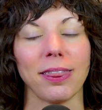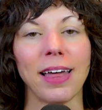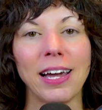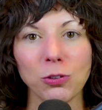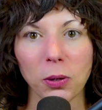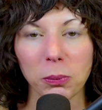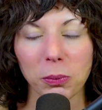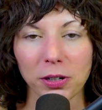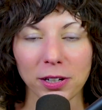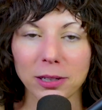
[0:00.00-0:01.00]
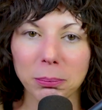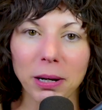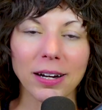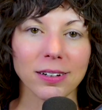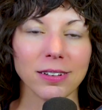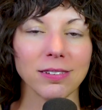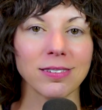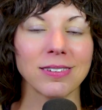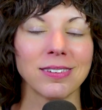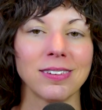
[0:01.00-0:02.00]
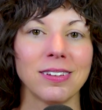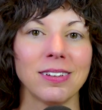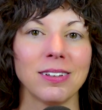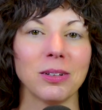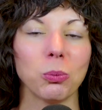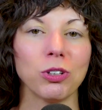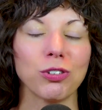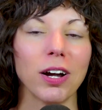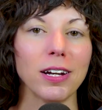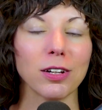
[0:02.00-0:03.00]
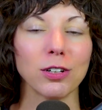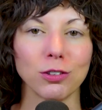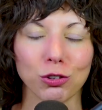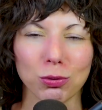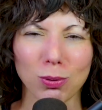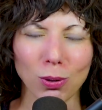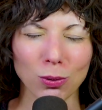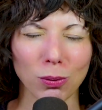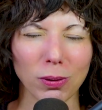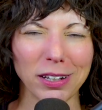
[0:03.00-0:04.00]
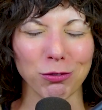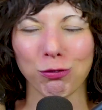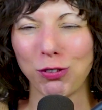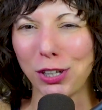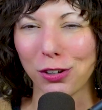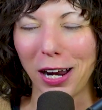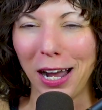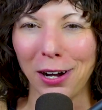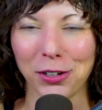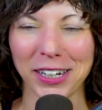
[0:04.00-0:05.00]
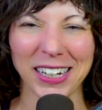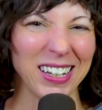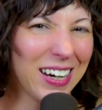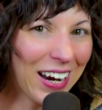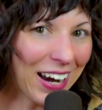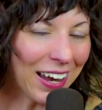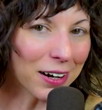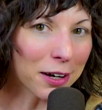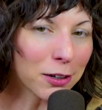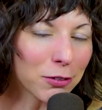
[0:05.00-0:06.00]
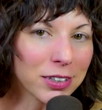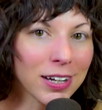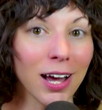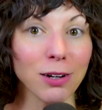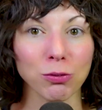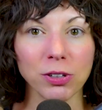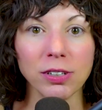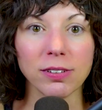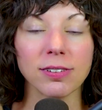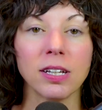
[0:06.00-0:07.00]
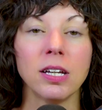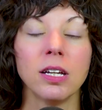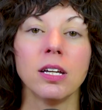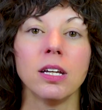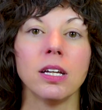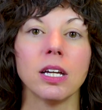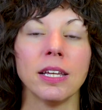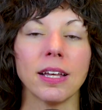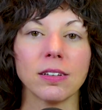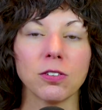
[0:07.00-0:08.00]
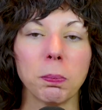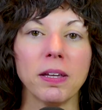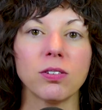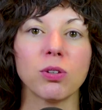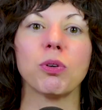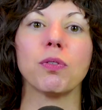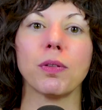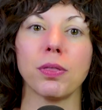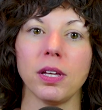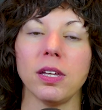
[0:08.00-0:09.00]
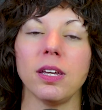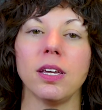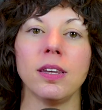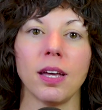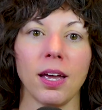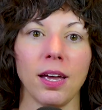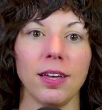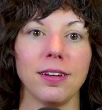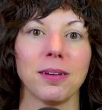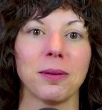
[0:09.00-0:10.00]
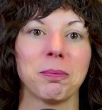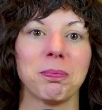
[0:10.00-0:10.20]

That's when we're in our bodies. We try to control and figure out and get ahead of and not risk in that space of overthinking in the head.